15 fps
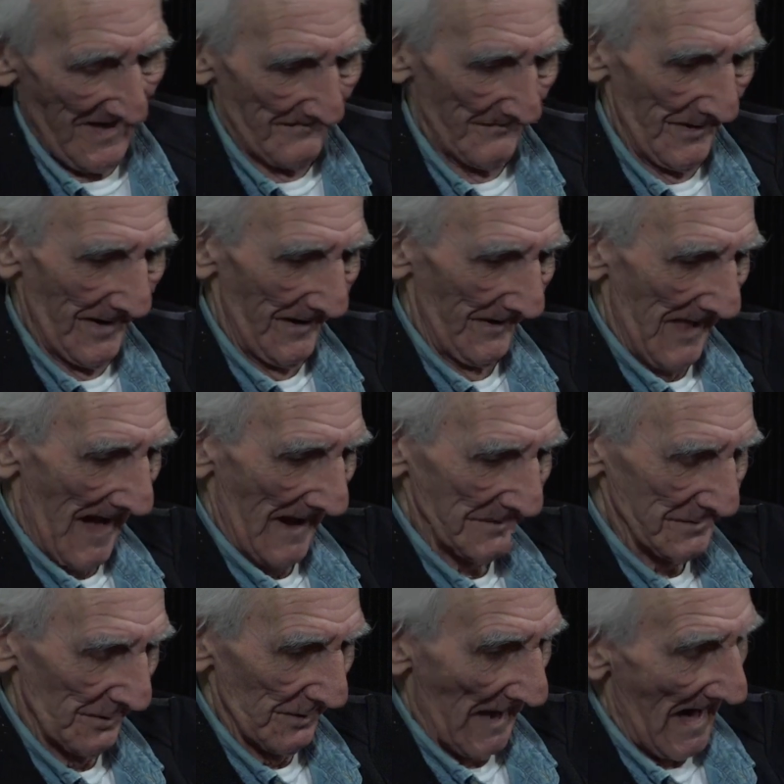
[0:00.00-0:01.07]
but I
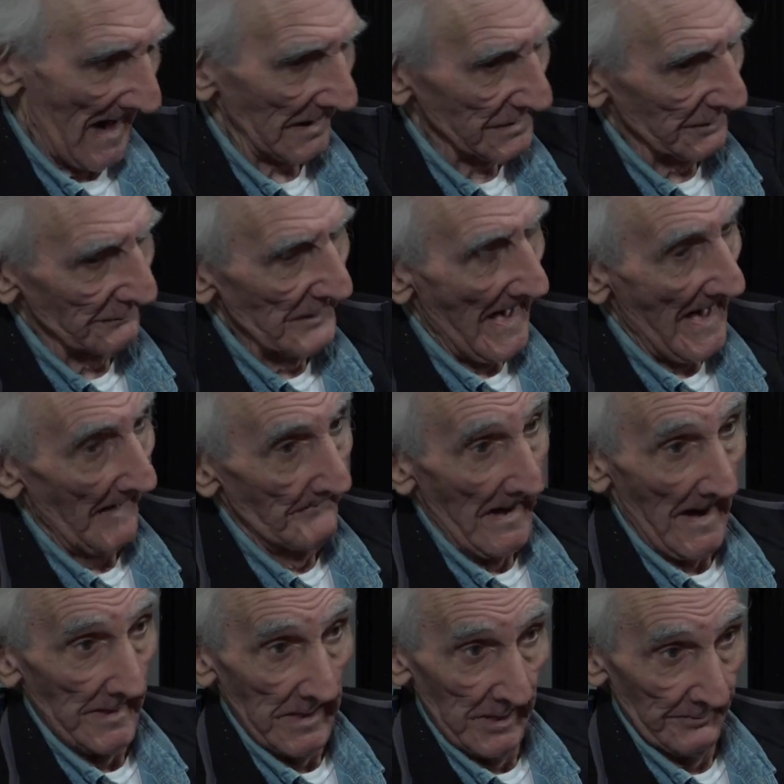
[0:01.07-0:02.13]
can write
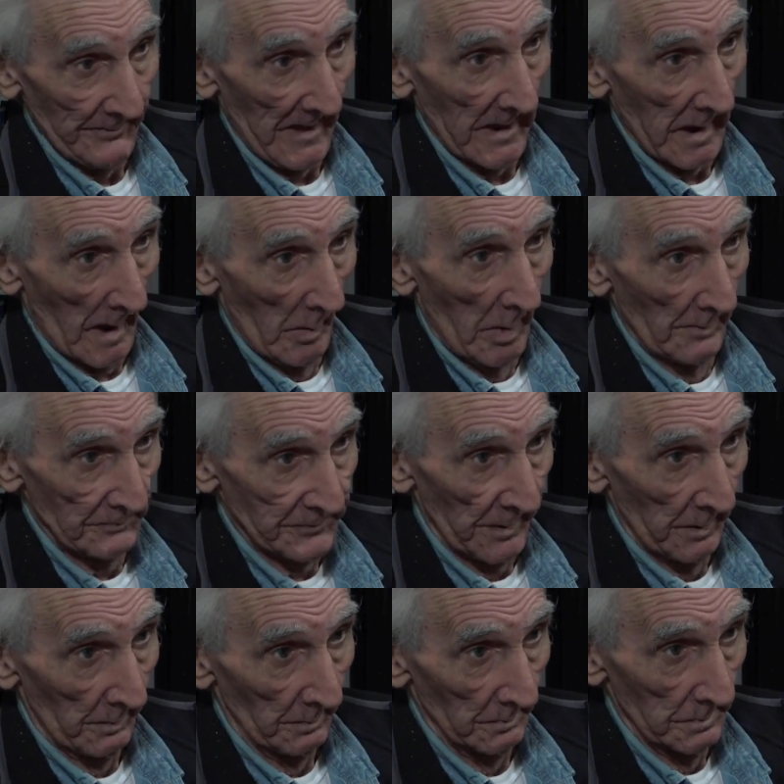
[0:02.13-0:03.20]
about anything I want
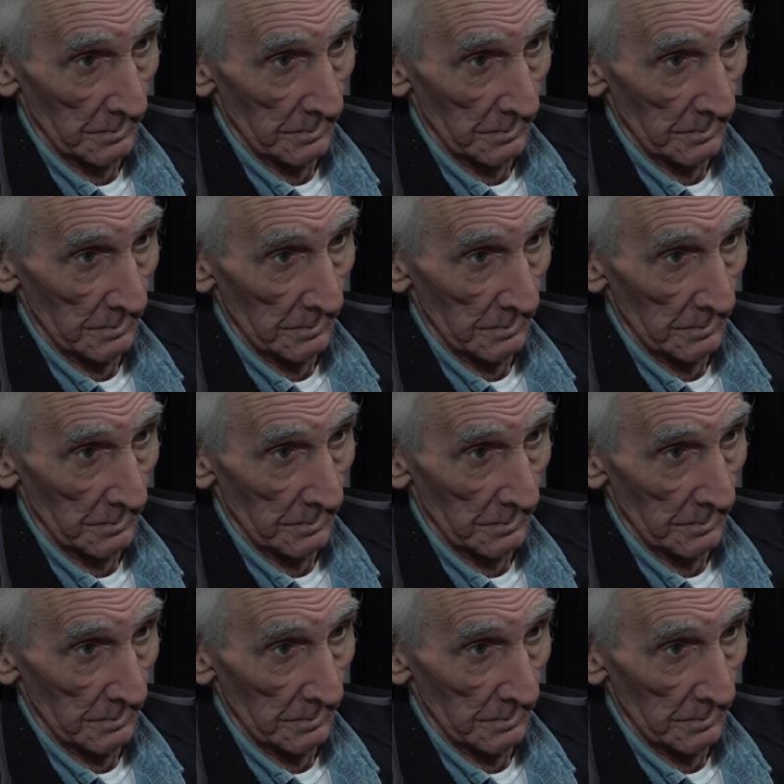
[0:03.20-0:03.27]
to.